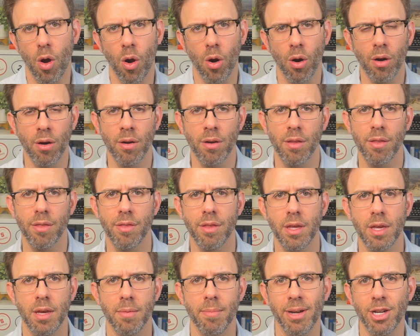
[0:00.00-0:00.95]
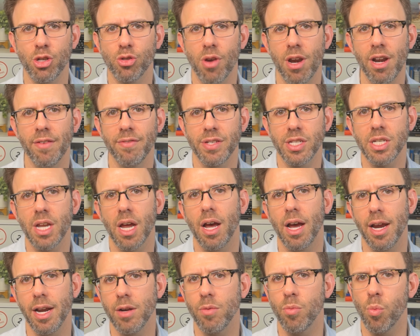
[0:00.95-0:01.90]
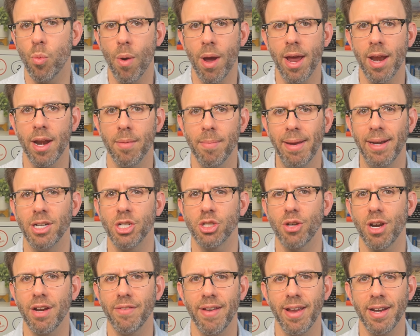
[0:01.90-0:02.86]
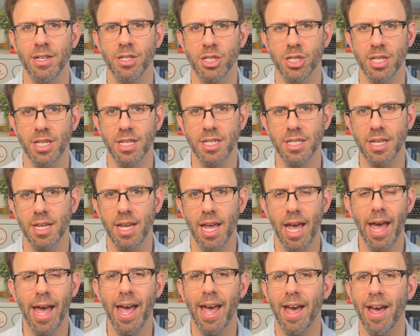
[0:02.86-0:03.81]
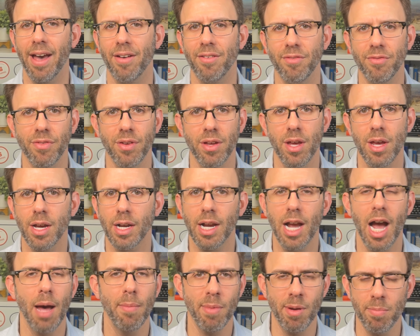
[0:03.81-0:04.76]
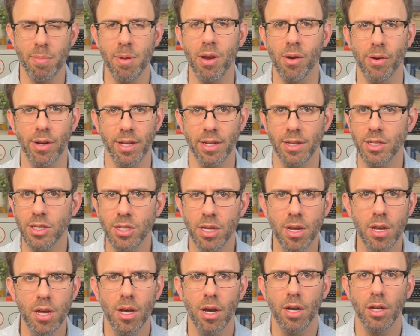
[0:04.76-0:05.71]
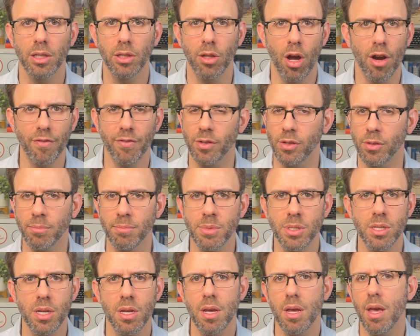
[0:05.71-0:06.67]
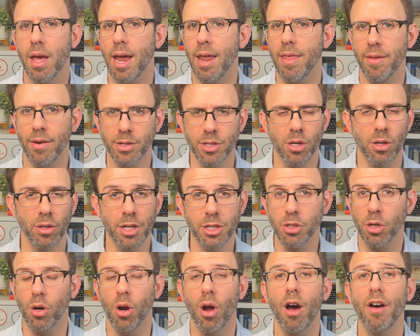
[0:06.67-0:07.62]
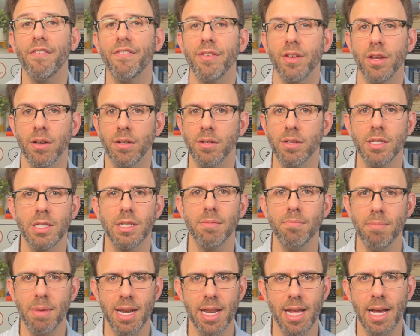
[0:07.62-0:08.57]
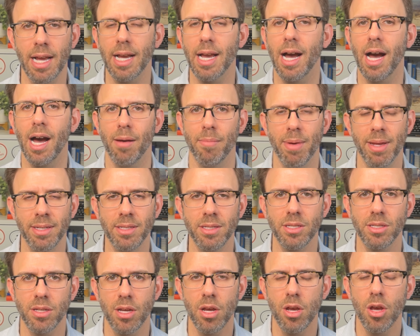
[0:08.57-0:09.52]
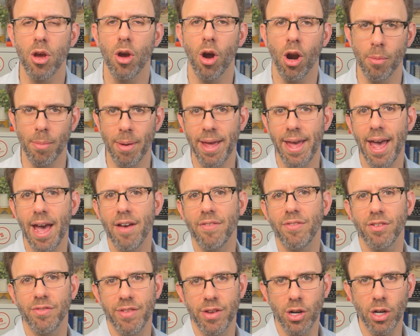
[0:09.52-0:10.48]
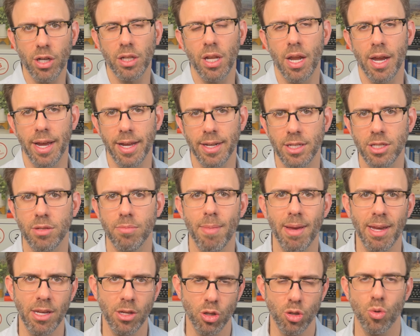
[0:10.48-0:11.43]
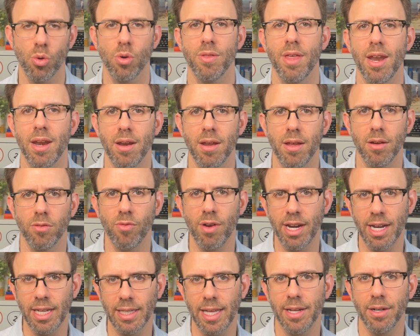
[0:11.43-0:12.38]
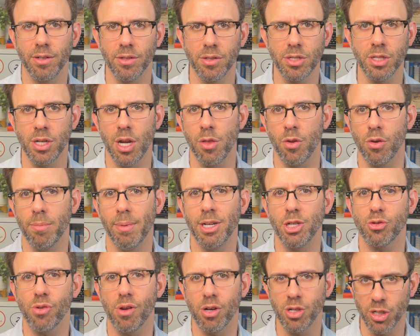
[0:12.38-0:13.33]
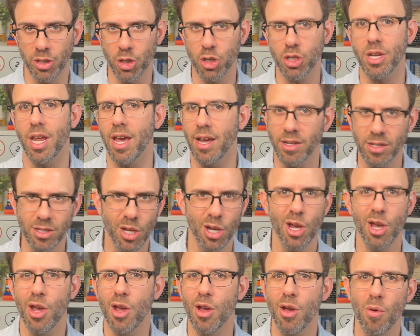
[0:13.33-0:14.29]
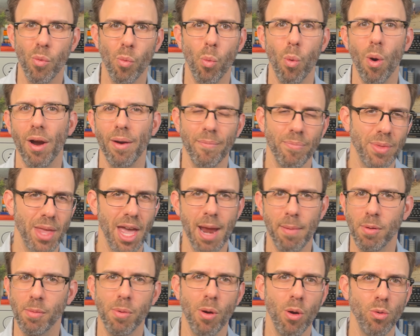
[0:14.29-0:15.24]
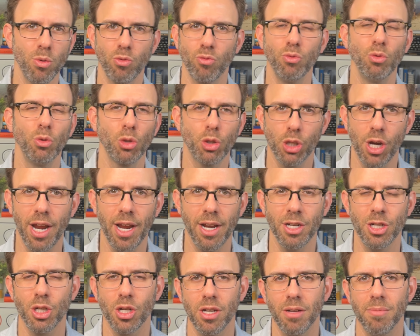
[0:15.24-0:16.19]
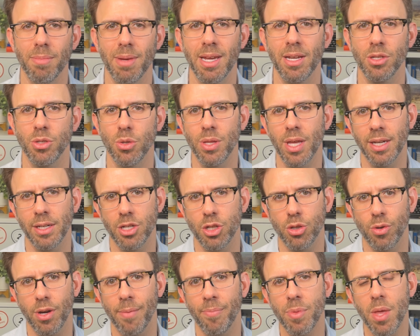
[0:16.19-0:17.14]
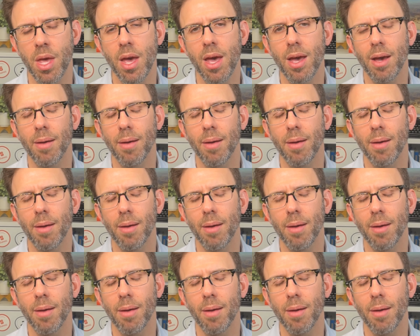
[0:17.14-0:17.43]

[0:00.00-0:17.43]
on the administrative side, when administrative agencies have comment periods, law firms and their attorneys are often submitting comments on behalf of their clients, making sure that regulators and other administrators understand what a proposed rule change could mean to the industry.